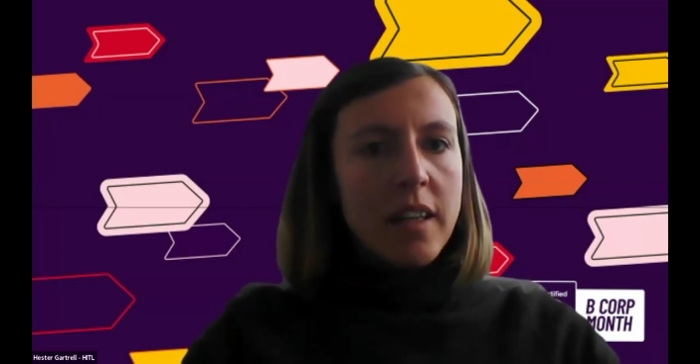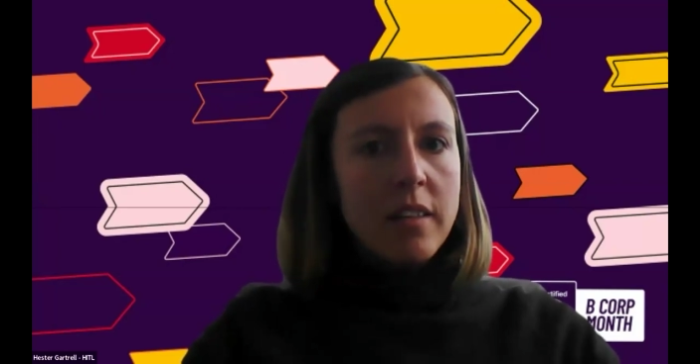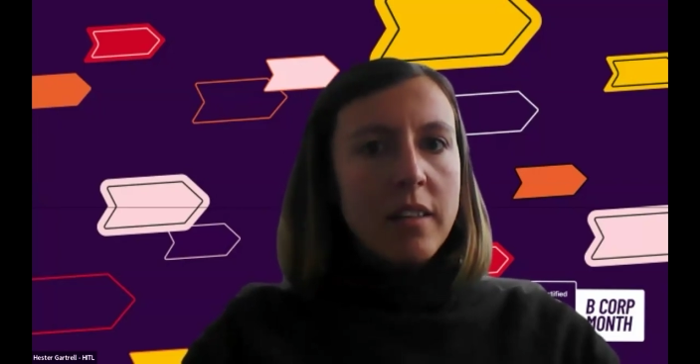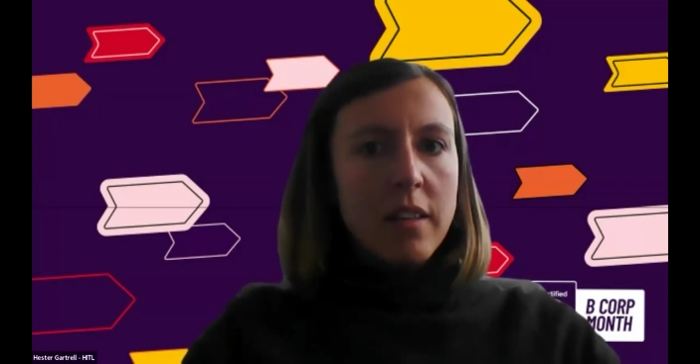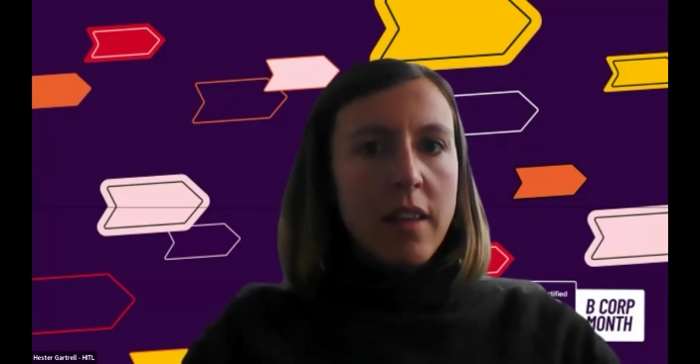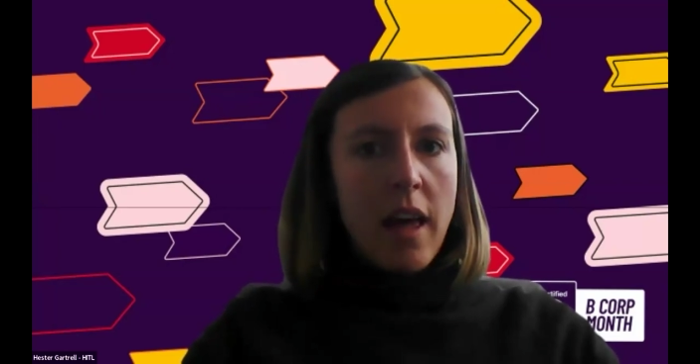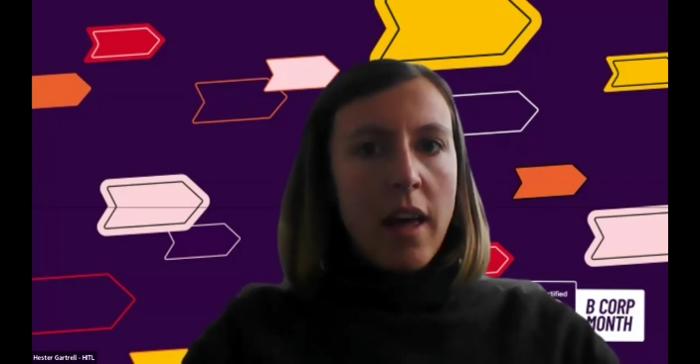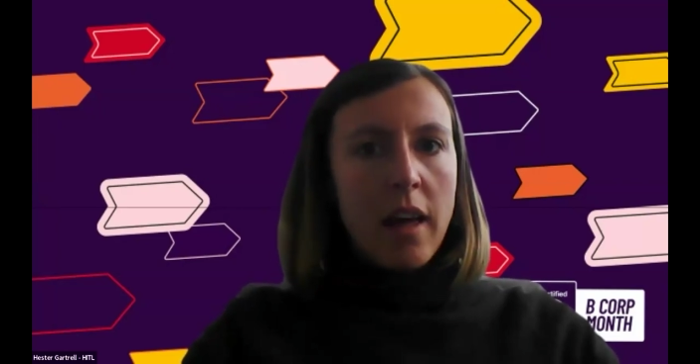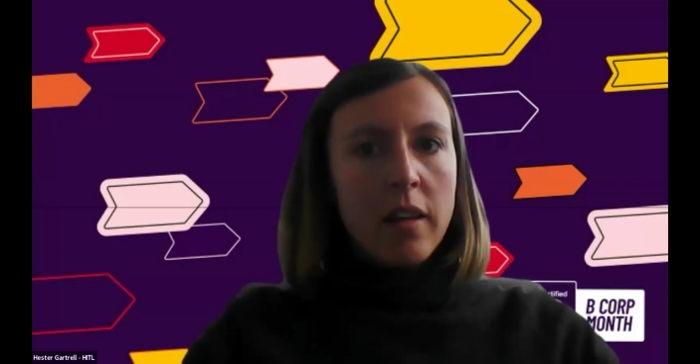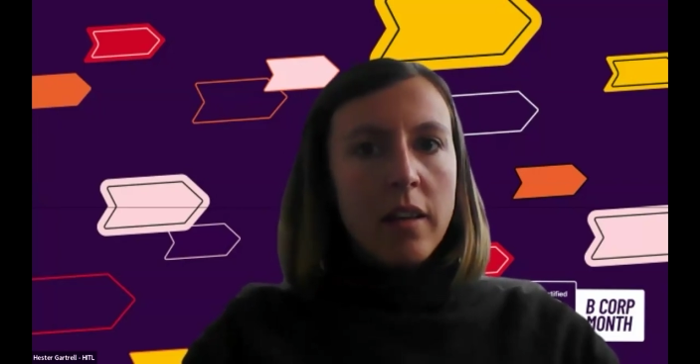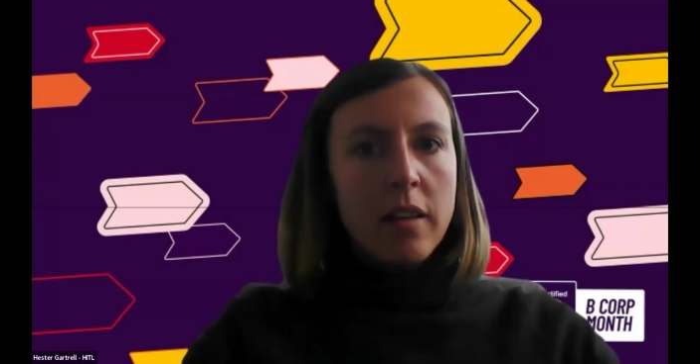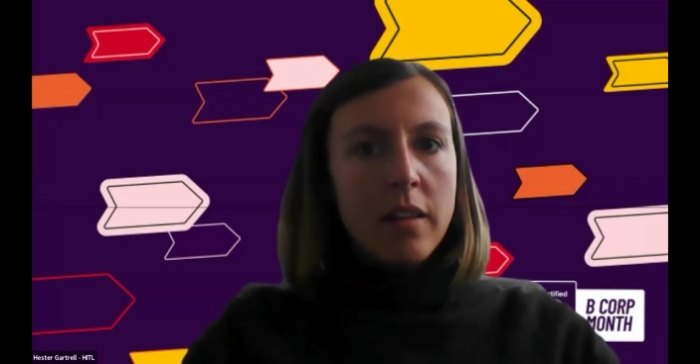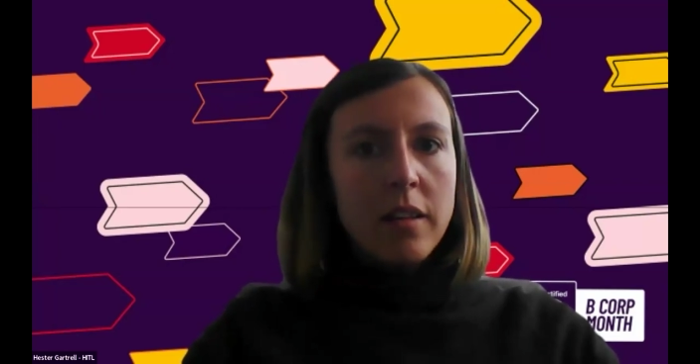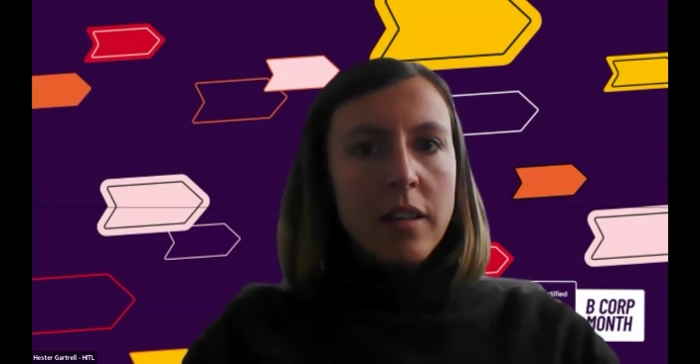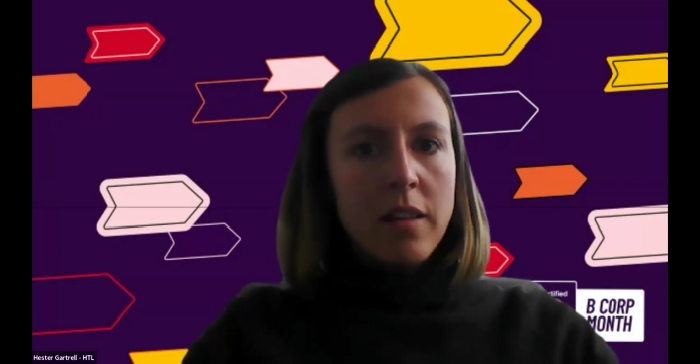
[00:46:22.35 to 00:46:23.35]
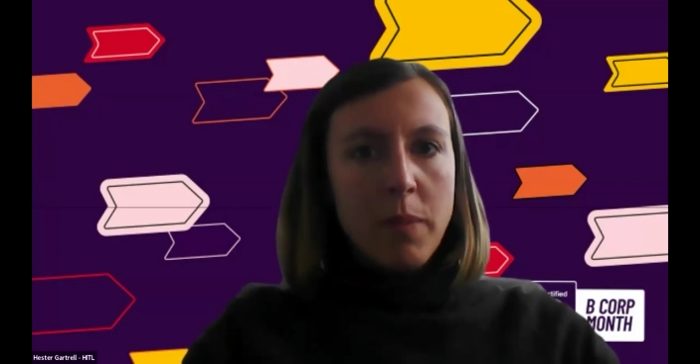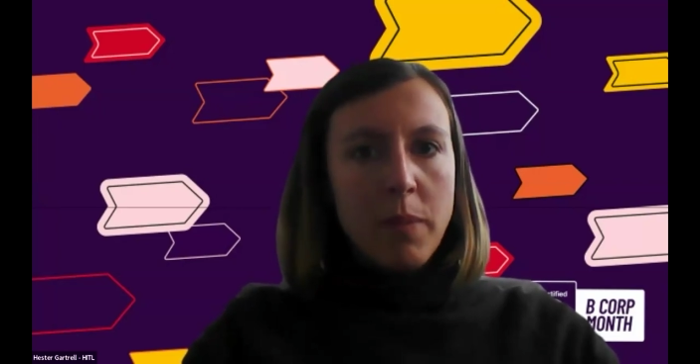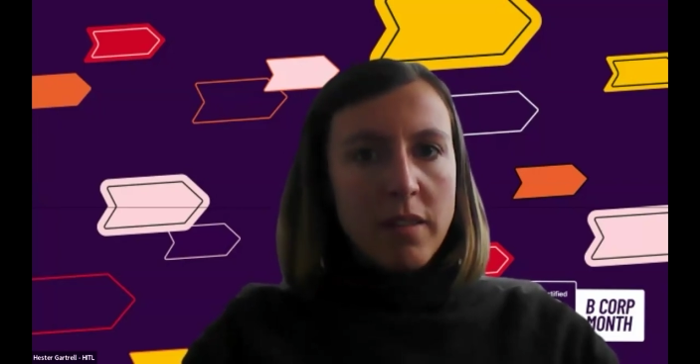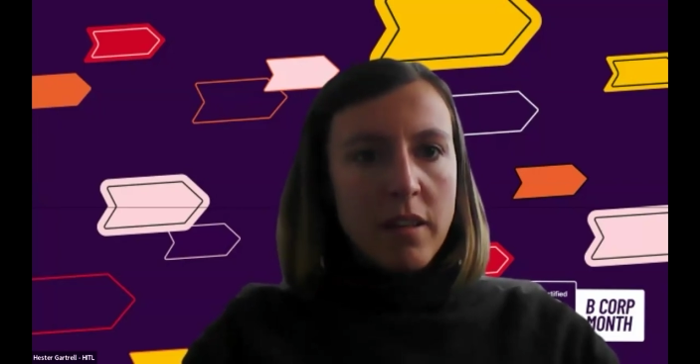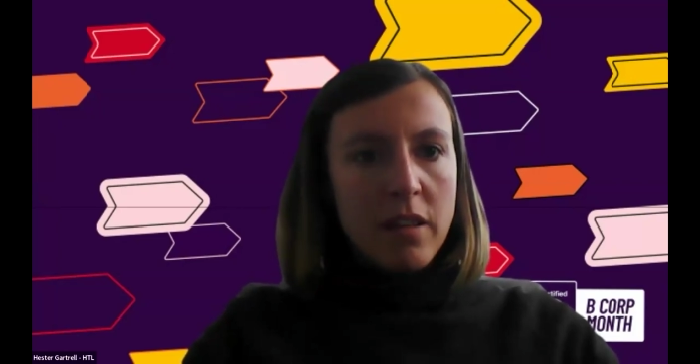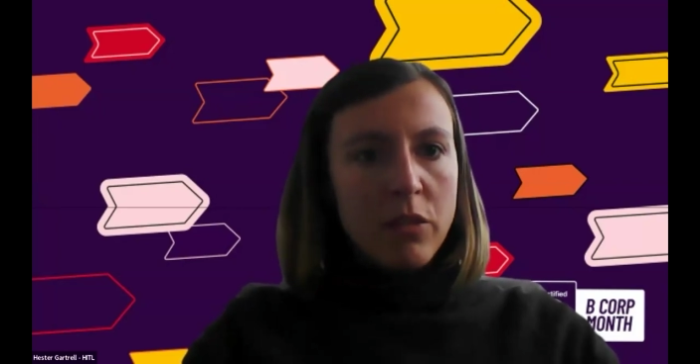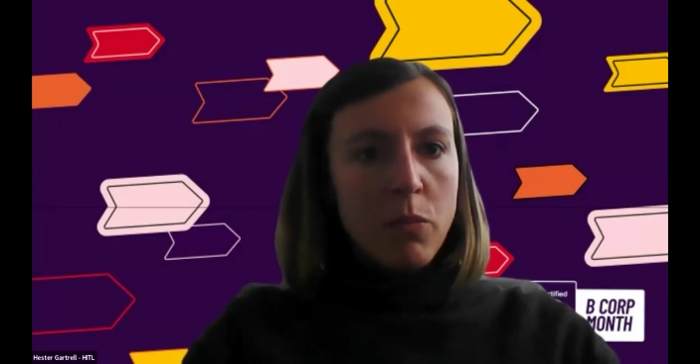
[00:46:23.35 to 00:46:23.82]
into their
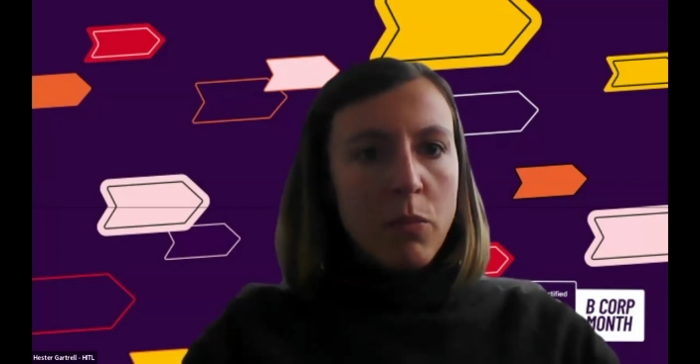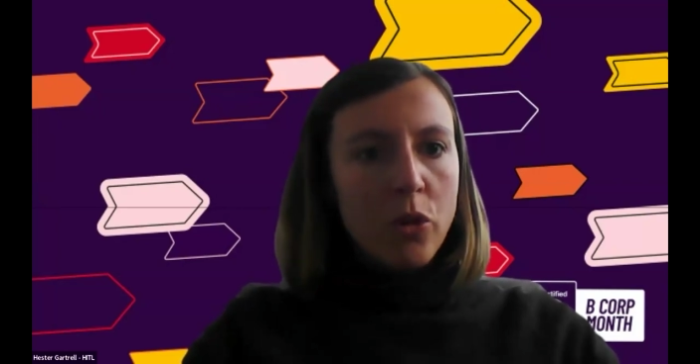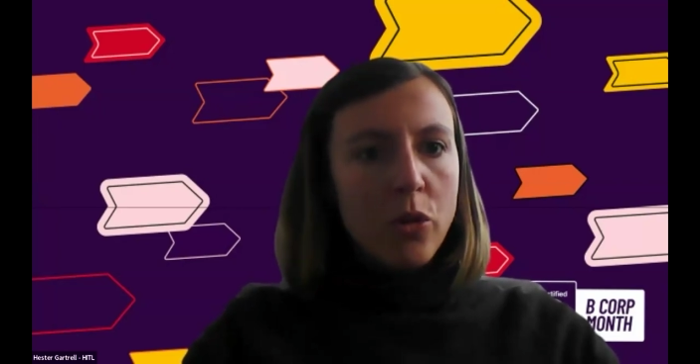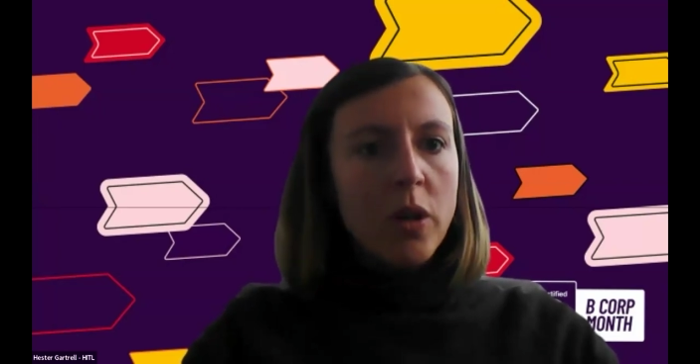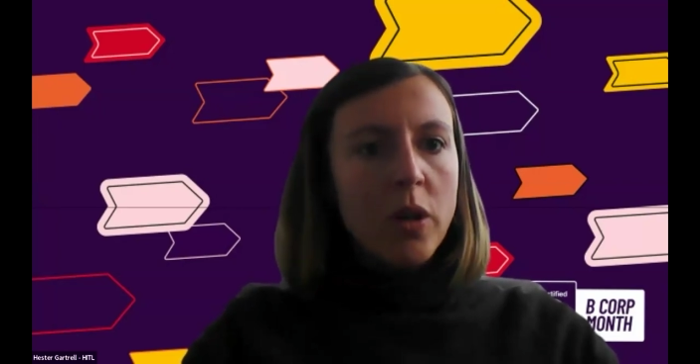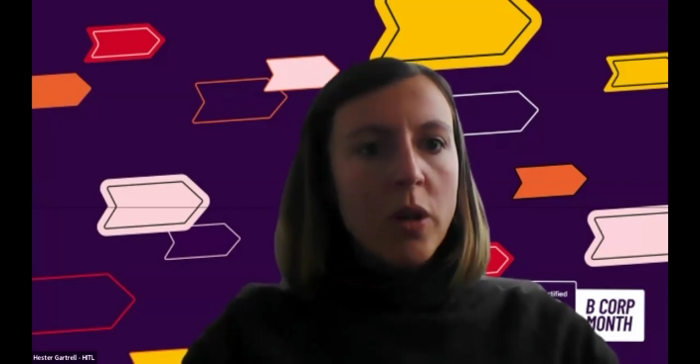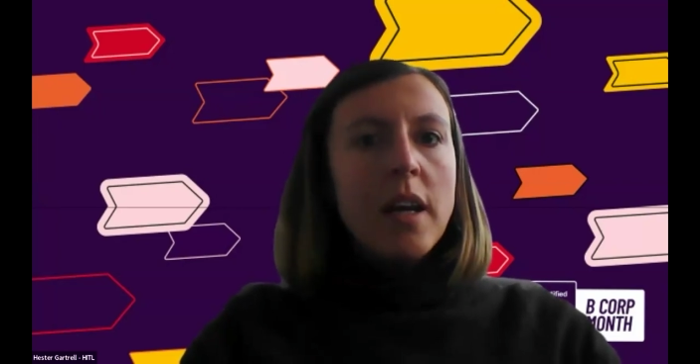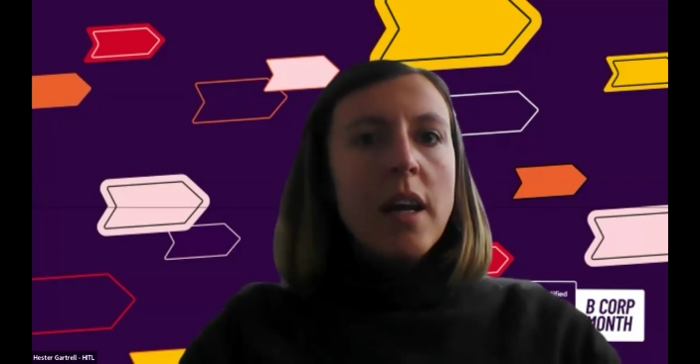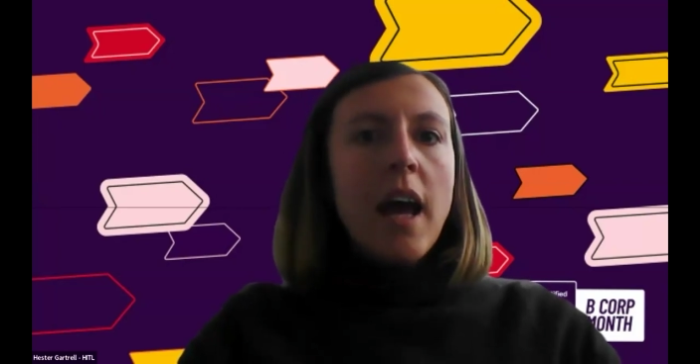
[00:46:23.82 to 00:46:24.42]
business model.